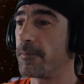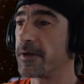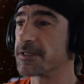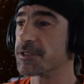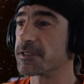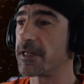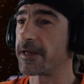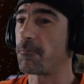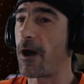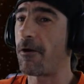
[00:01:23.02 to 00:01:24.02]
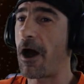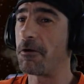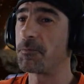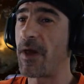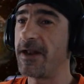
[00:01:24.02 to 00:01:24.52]
but it's just like, wow,
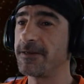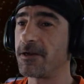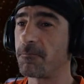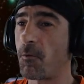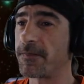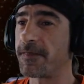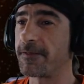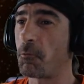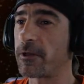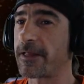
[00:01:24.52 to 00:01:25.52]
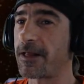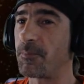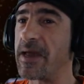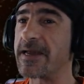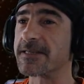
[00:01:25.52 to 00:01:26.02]
how dependent on one one little
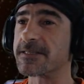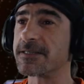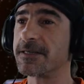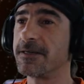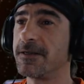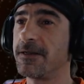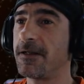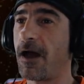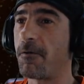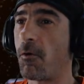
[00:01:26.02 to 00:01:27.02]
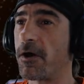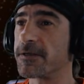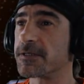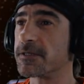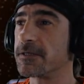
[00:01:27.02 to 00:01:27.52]
piece I
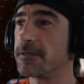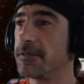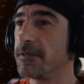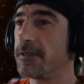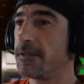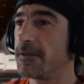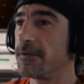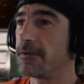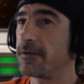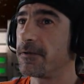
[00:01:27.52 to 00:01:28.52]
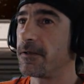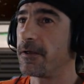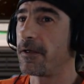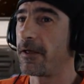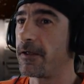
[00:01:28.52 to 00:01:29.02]
was.
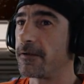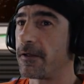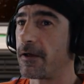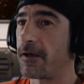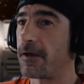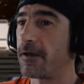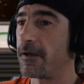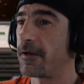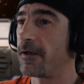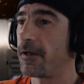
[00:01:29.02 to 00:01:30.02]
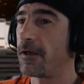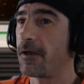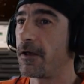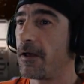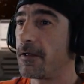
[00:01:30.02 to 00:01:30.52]
And uh,
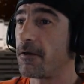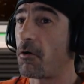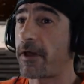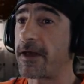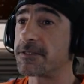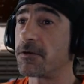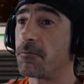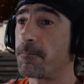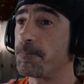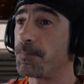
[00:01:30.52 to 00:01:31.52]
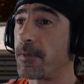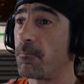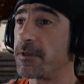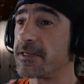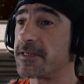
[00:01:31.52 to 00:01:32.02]
okay, so
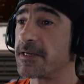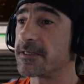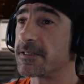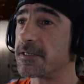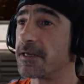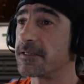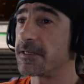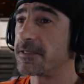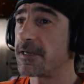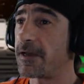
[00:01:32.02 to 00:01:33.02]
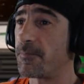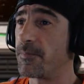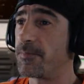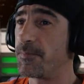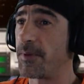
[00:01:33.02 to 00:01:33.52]
what this is is it's a
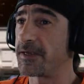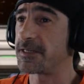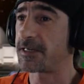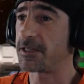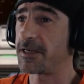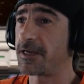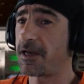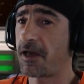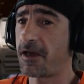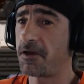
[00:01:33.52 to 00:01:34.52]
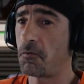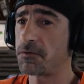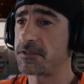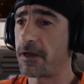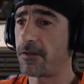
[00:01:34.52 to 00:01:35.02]
basically uh, an
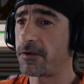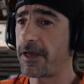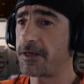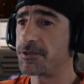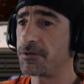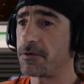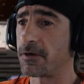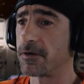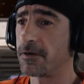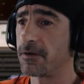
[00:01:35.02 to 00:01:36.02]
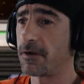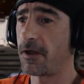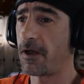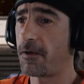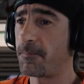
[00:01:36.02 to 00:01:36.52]
old style arcade shooter,
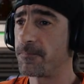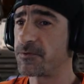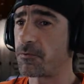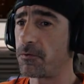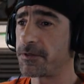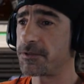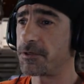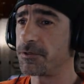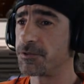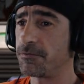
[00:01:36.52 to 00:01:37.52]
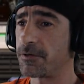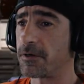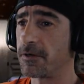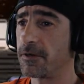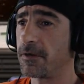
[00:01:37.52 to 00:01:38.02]
um, scrolling shooter.